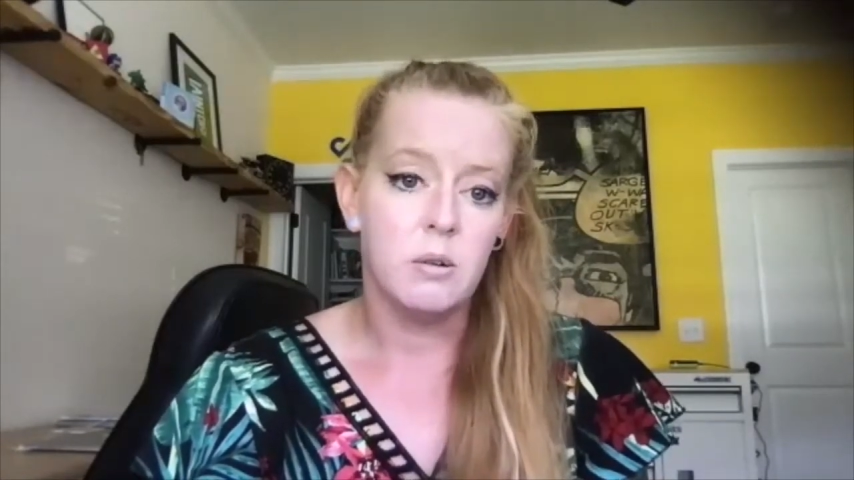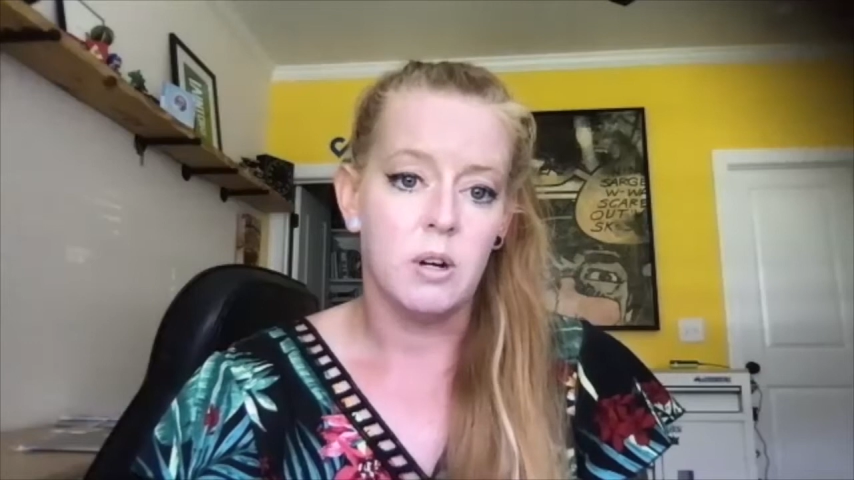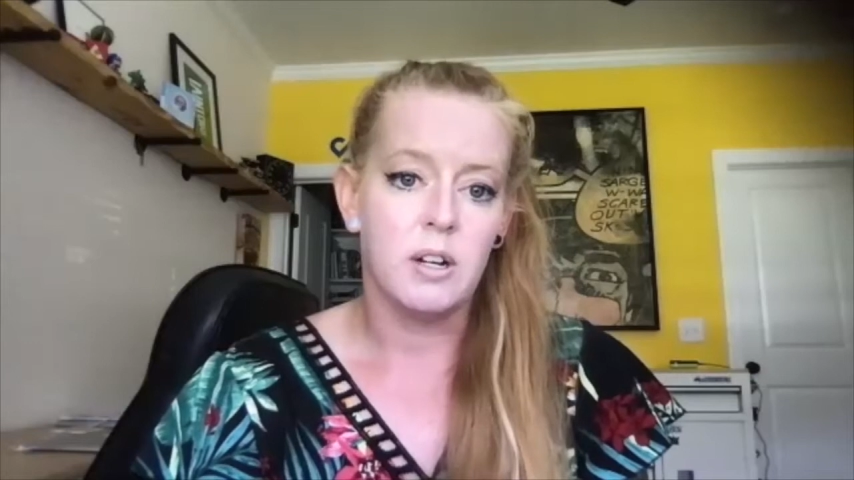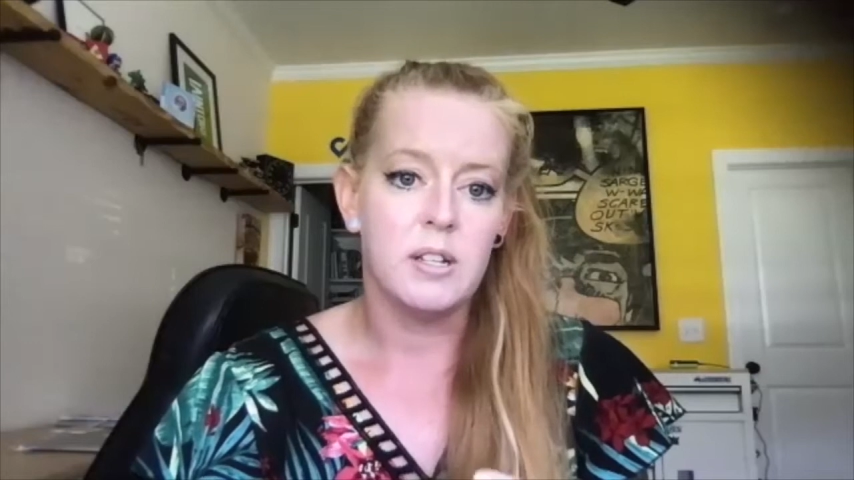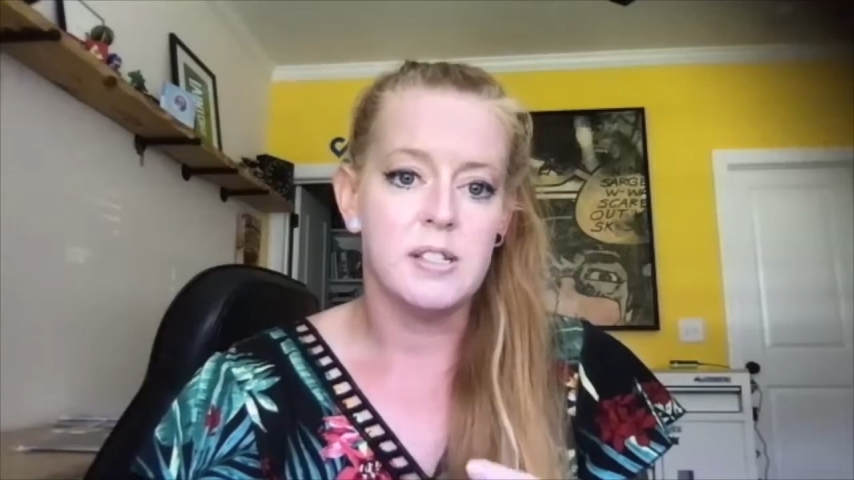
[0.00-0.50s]
or
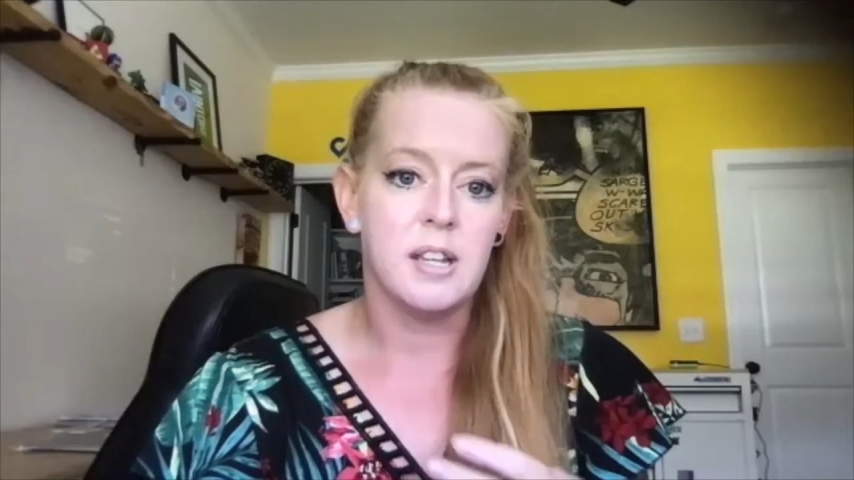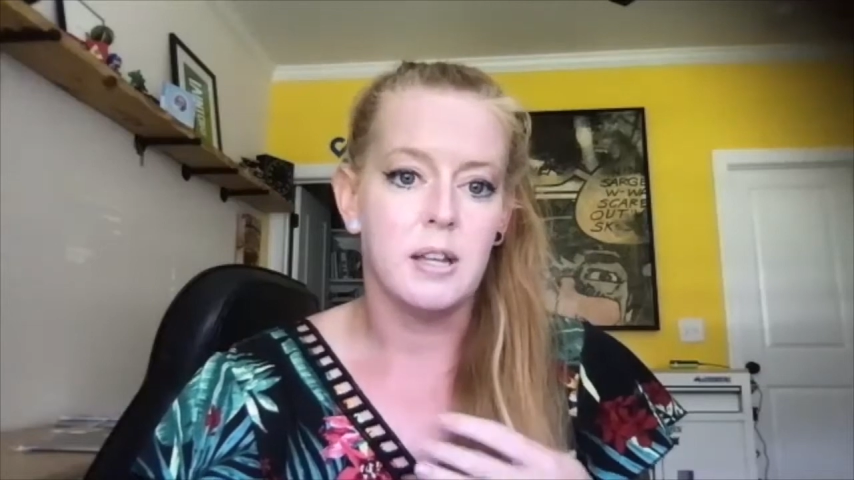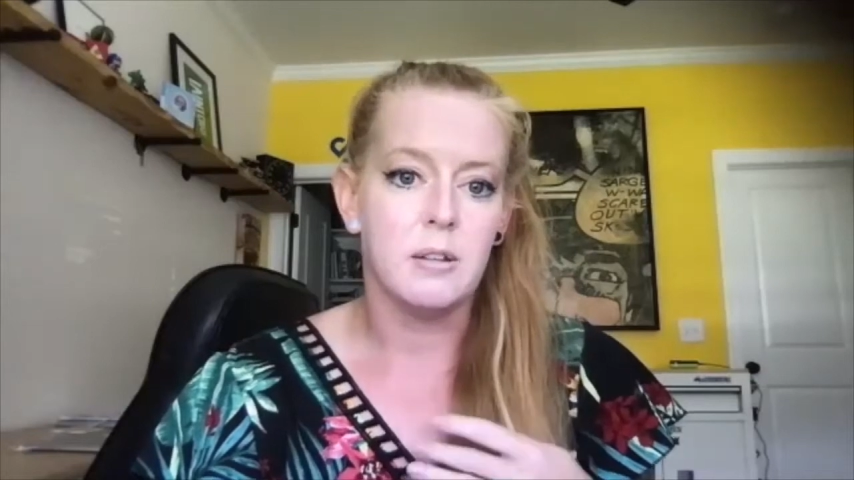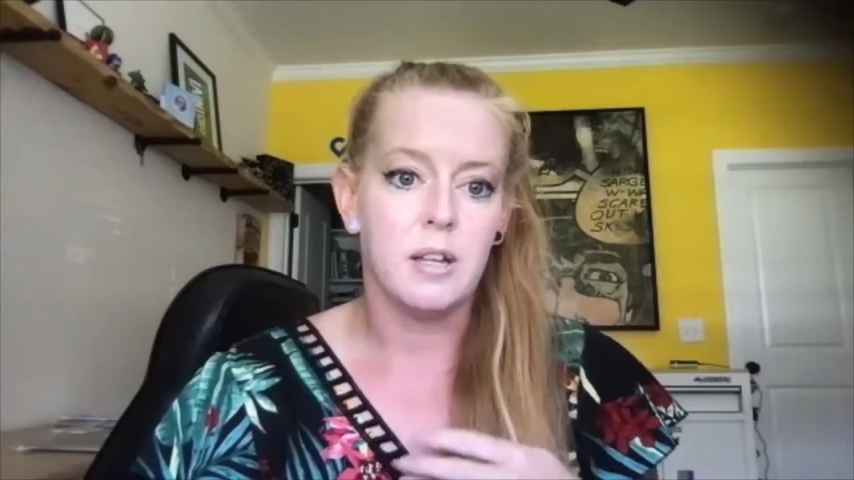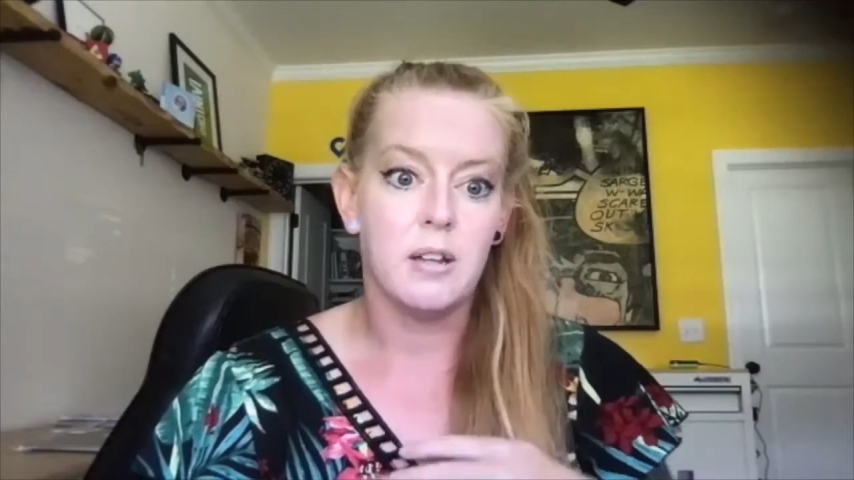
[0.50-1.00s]
it could
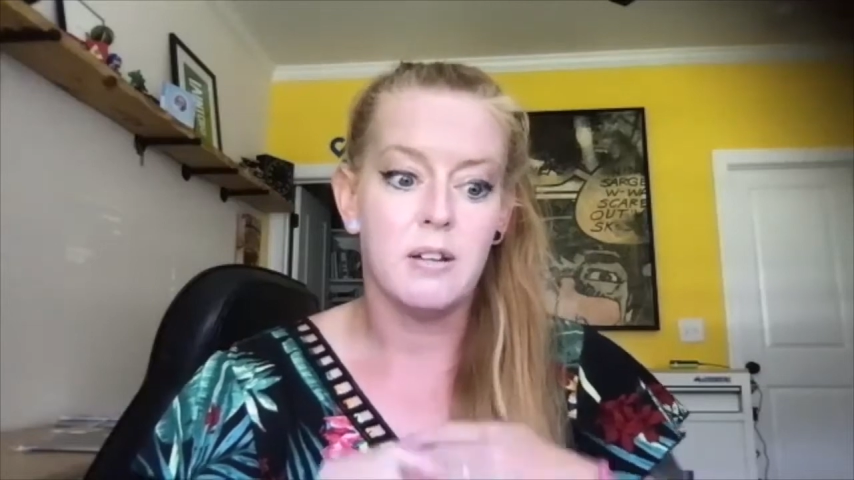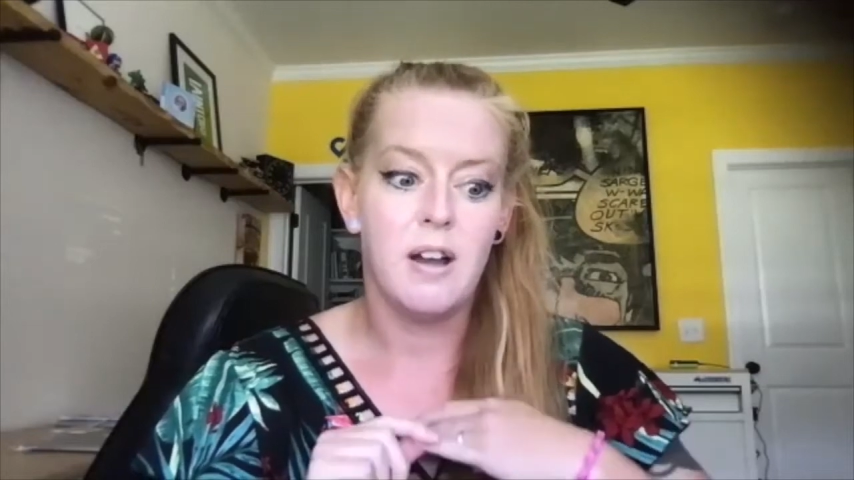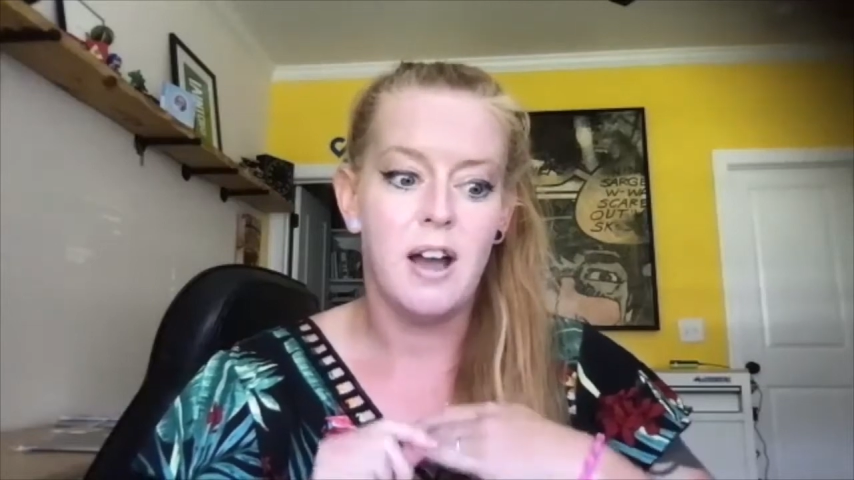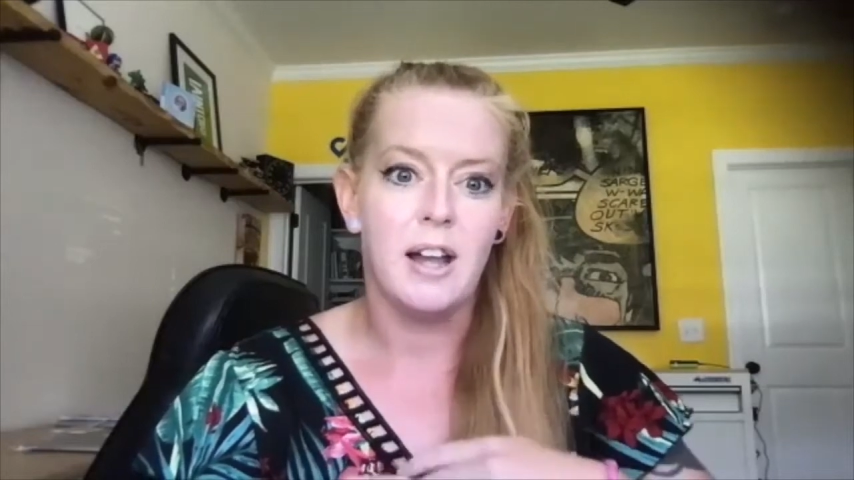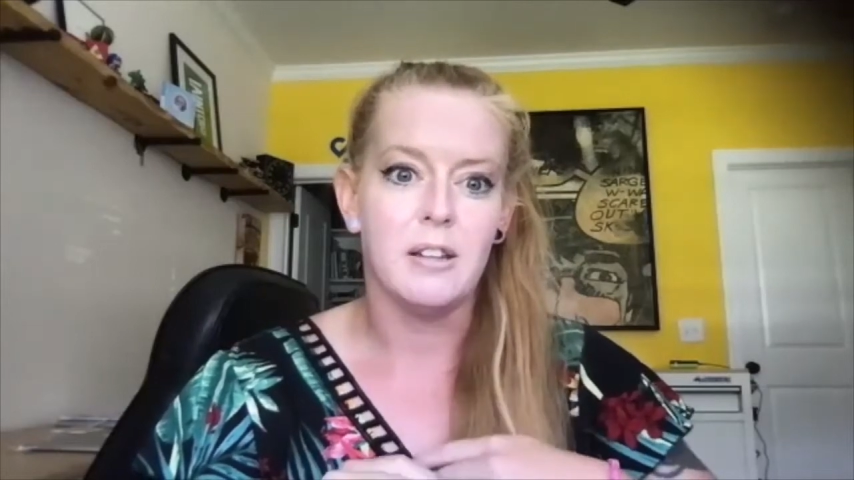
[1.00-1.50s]
say like
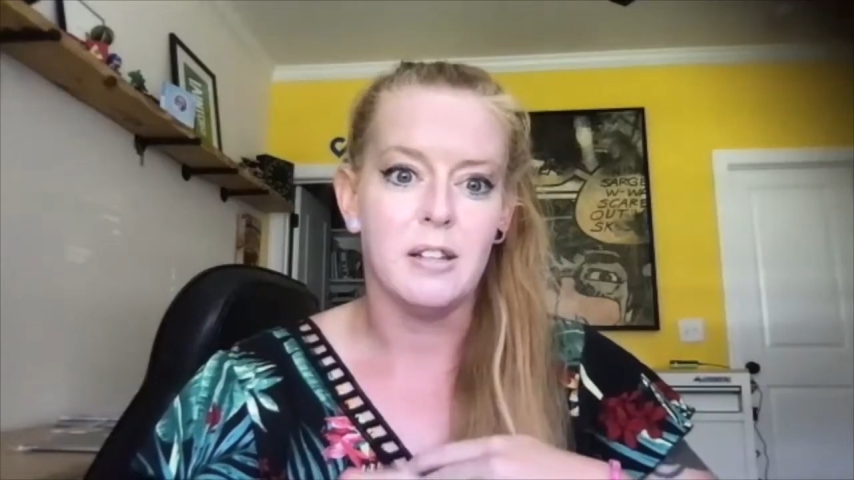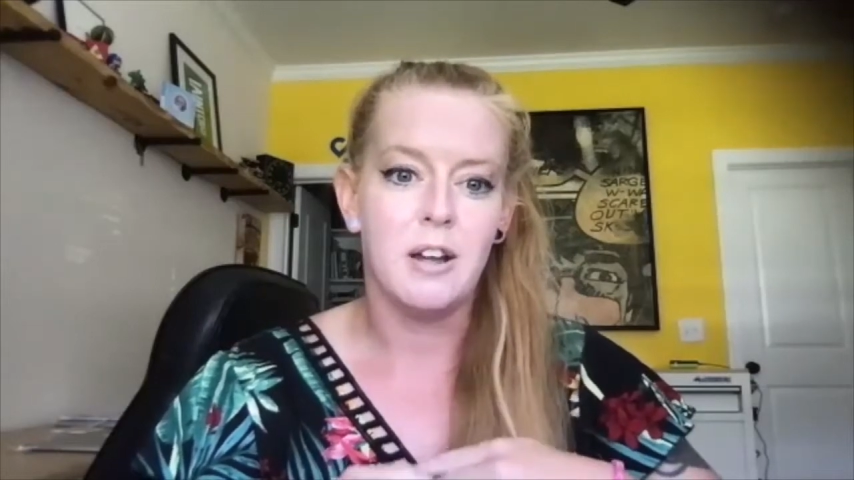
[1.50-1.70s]
highly